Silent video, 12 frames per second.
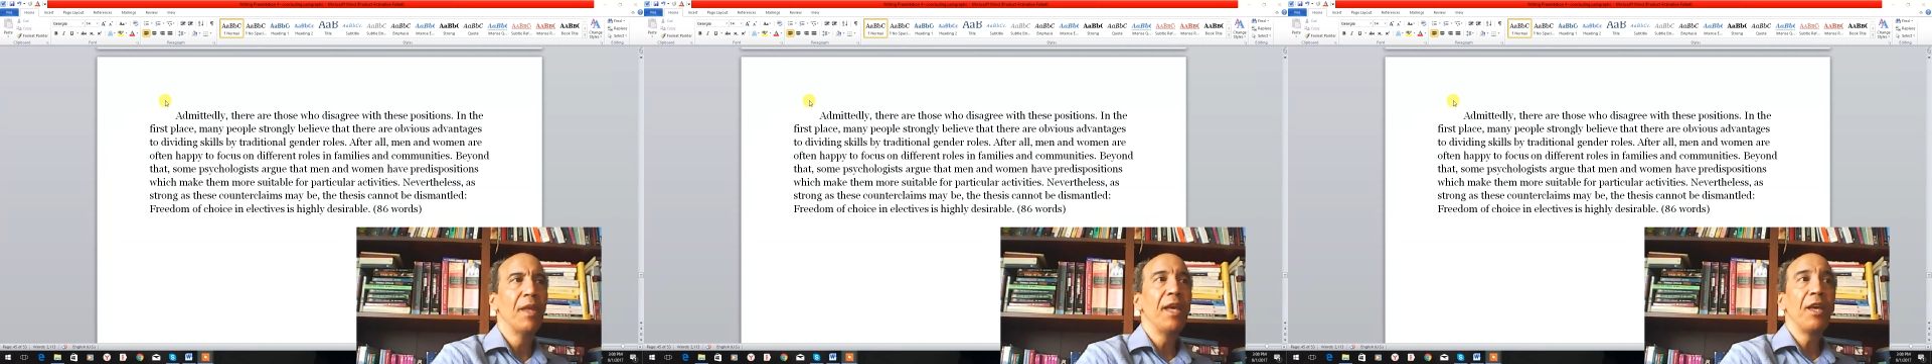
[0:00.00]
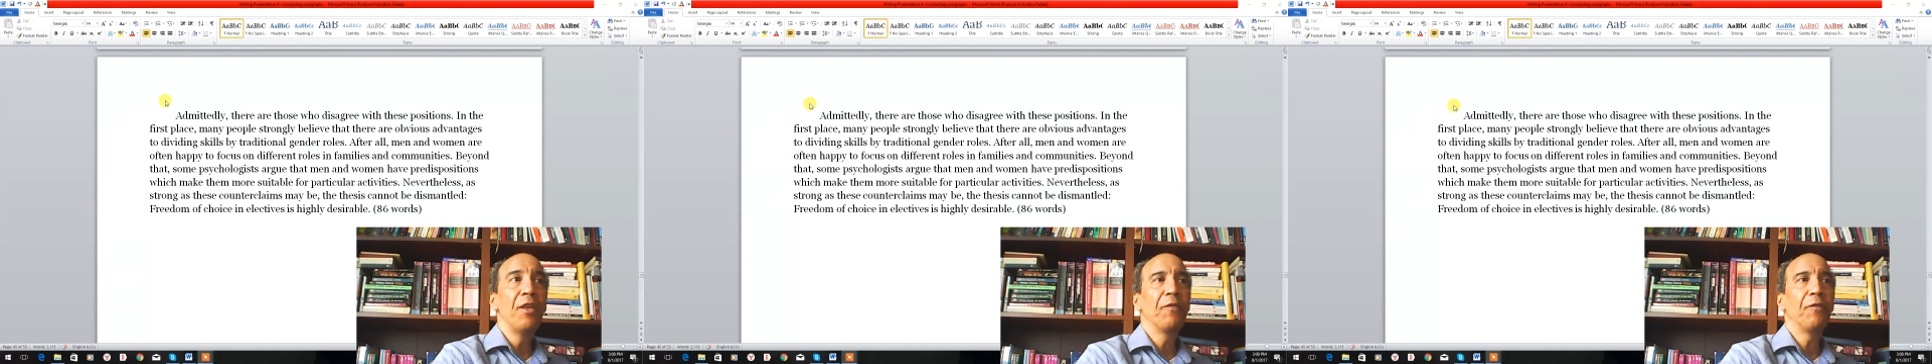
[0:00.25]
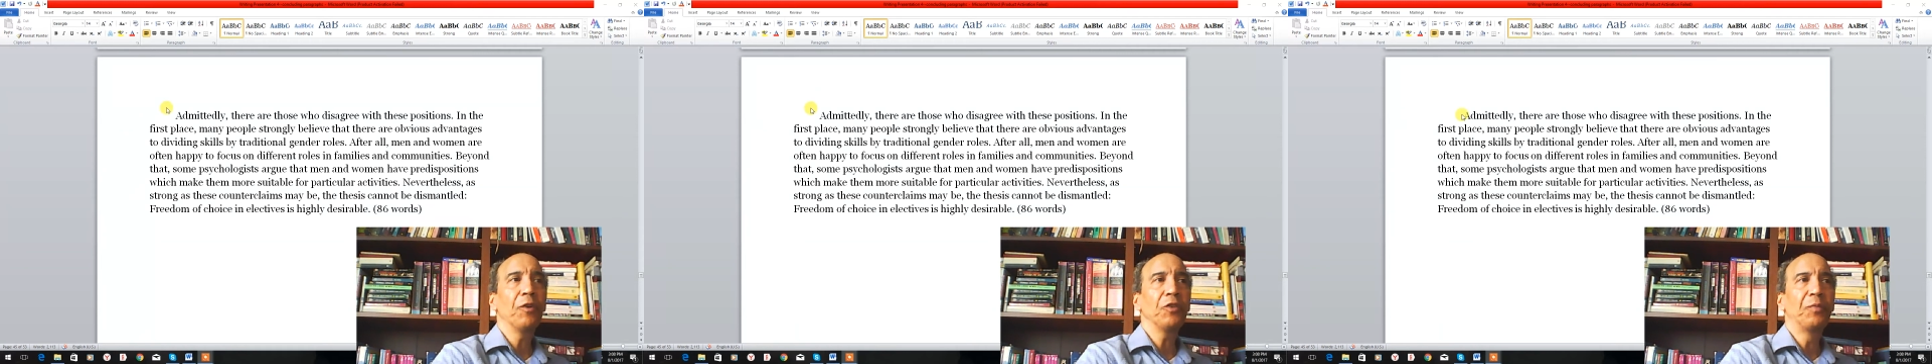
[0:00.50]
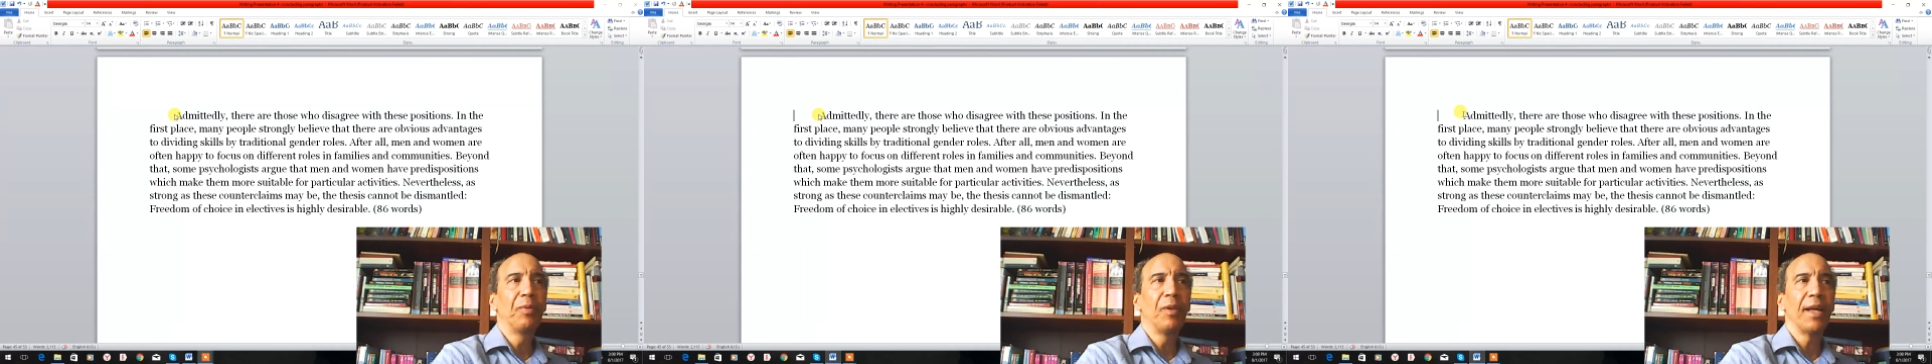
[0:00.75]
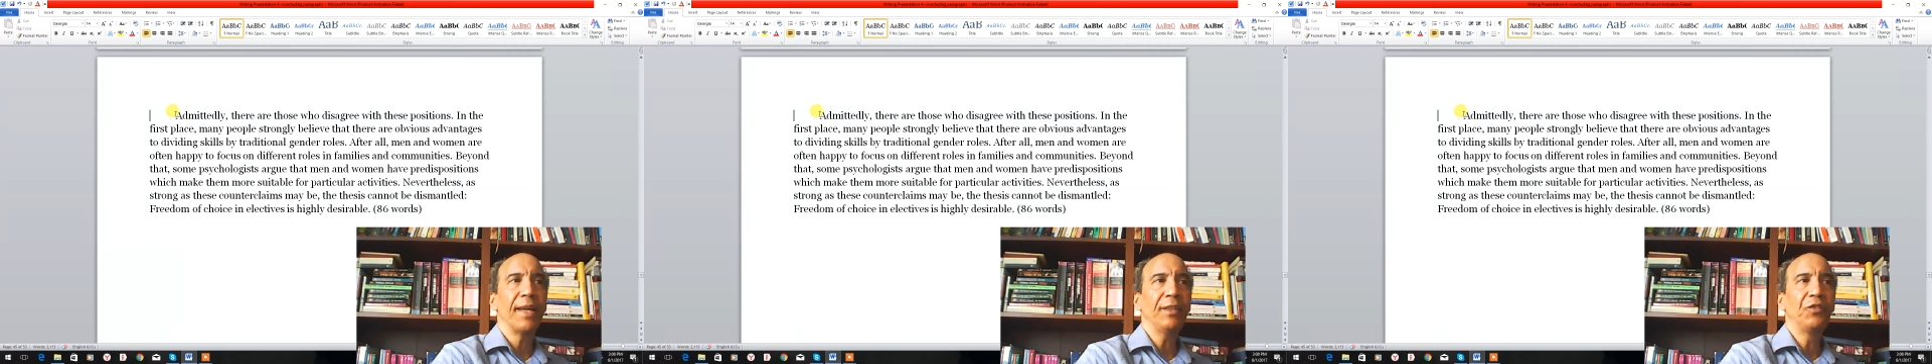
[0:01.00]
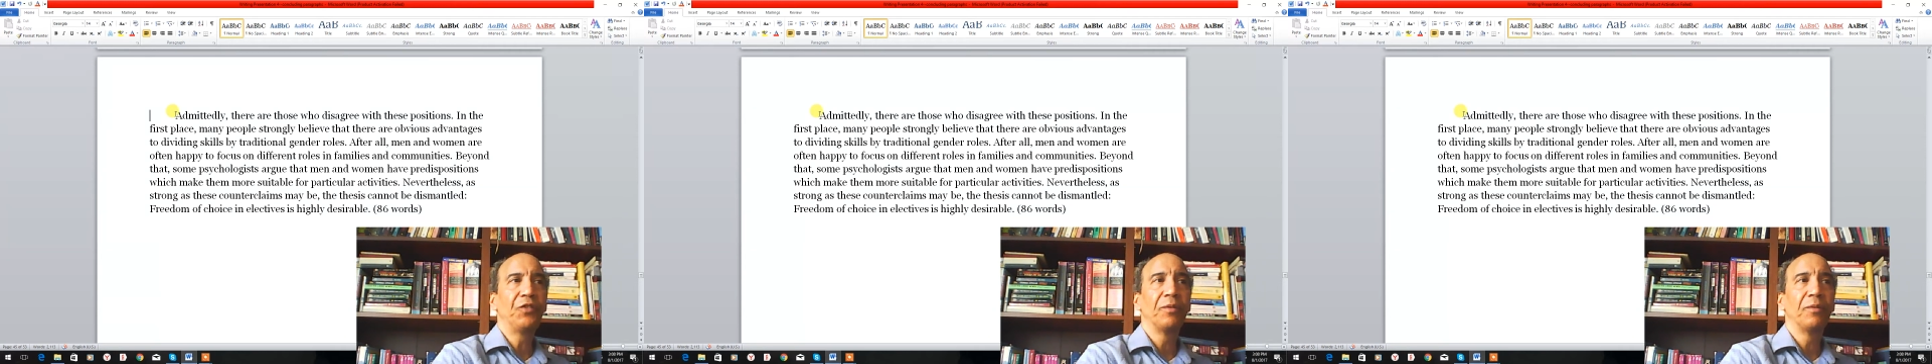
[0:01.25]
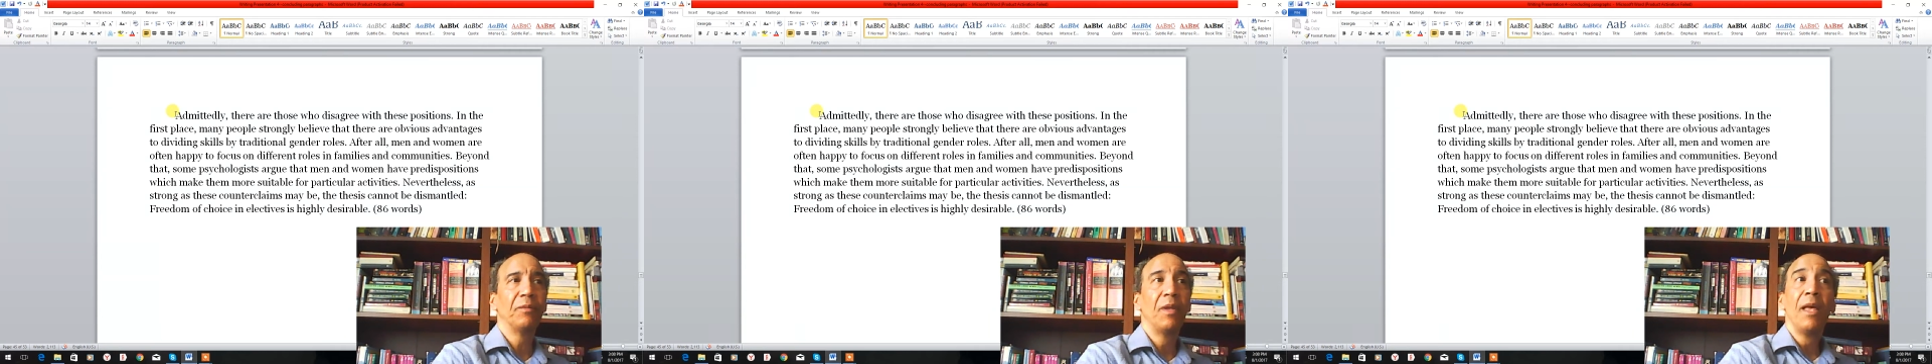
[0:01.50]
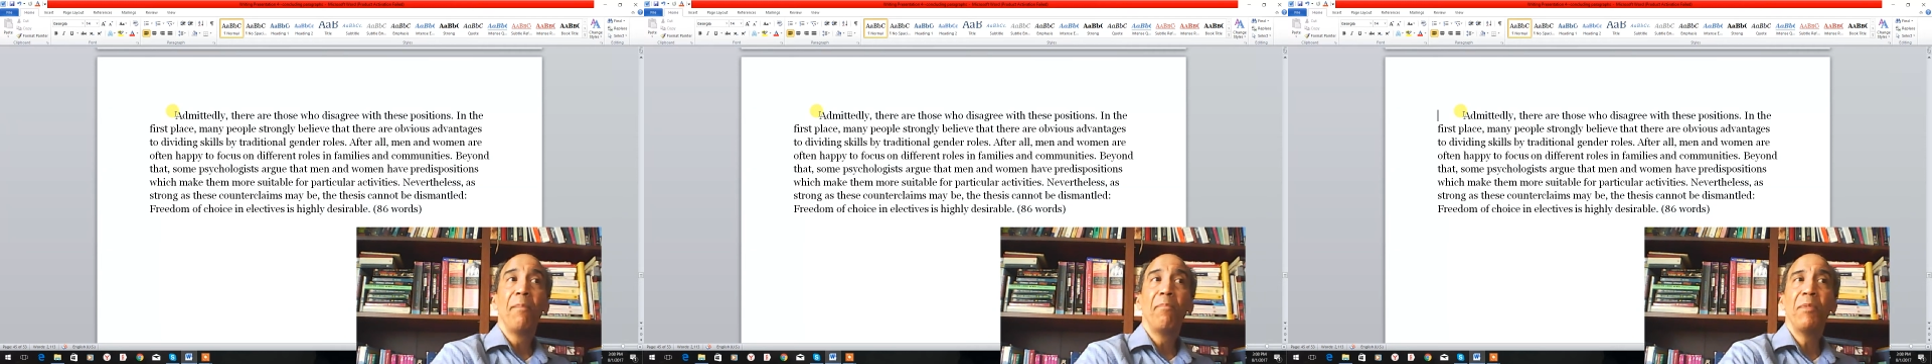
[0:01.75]
In the first place,
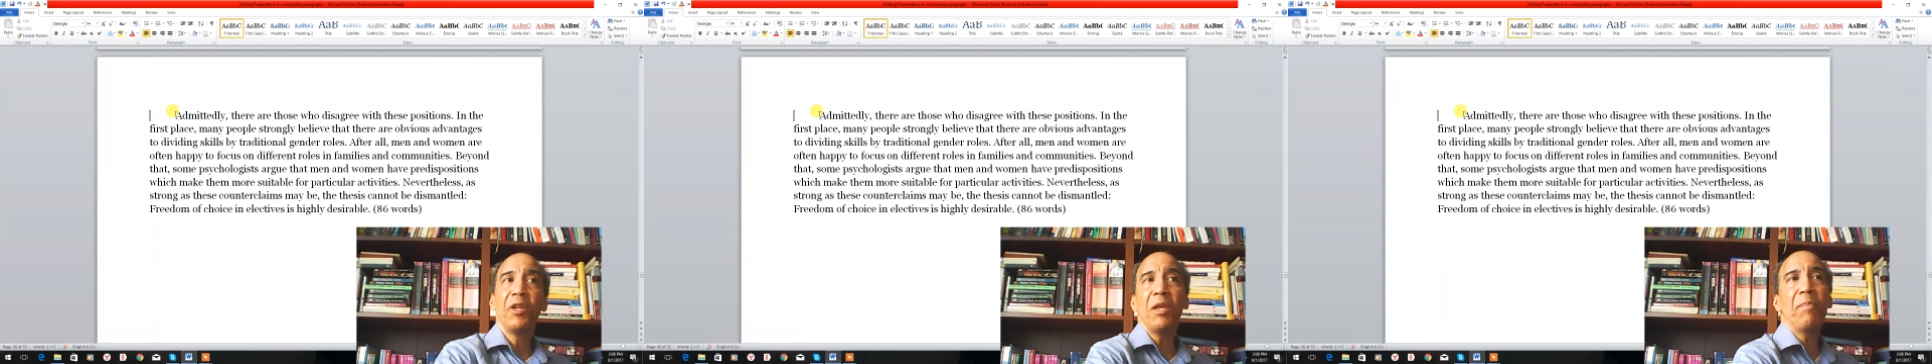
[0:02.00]
many